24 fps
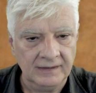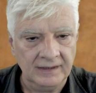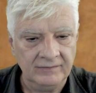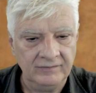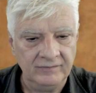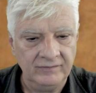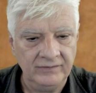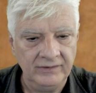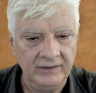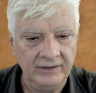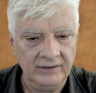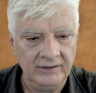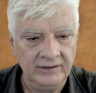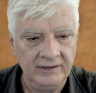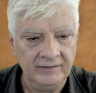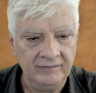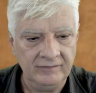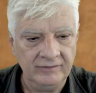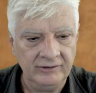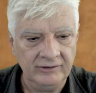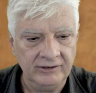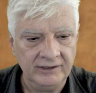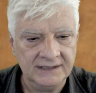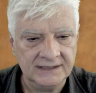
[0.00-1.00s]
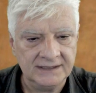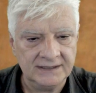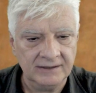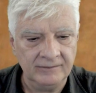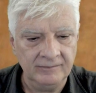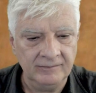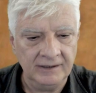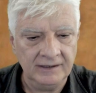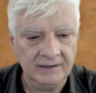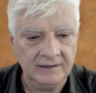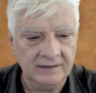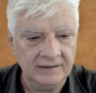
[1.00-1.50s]
they're very, very
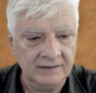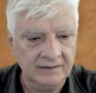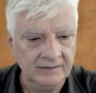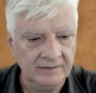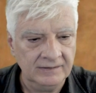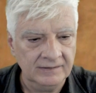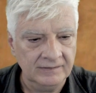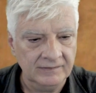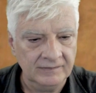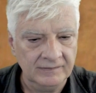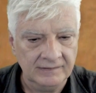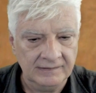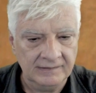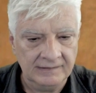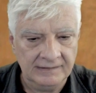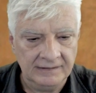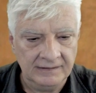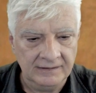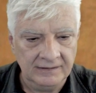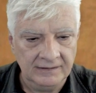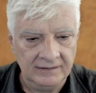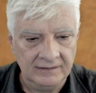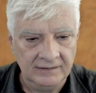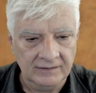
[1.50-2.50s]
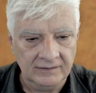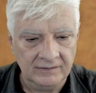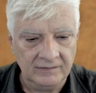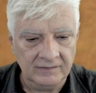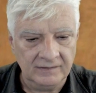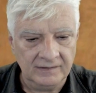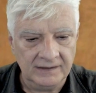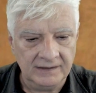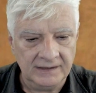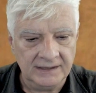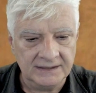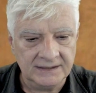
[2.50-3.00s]
similar
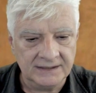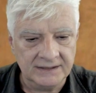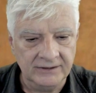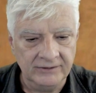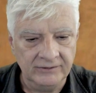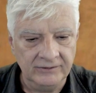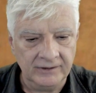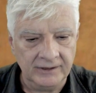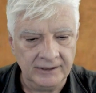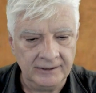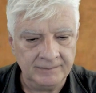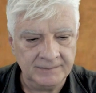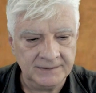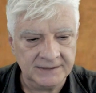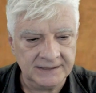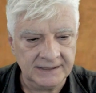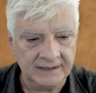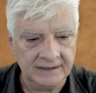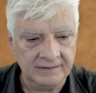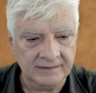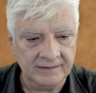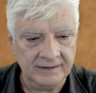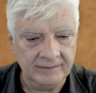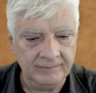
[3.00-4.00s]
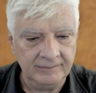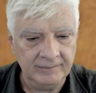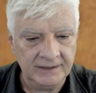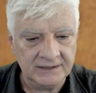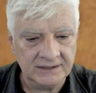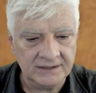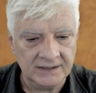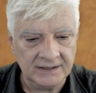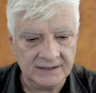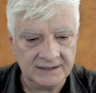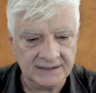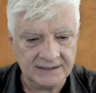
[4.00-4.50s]
to these new upscaled
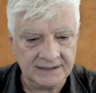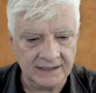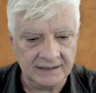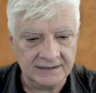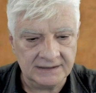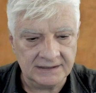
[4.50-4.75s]
images.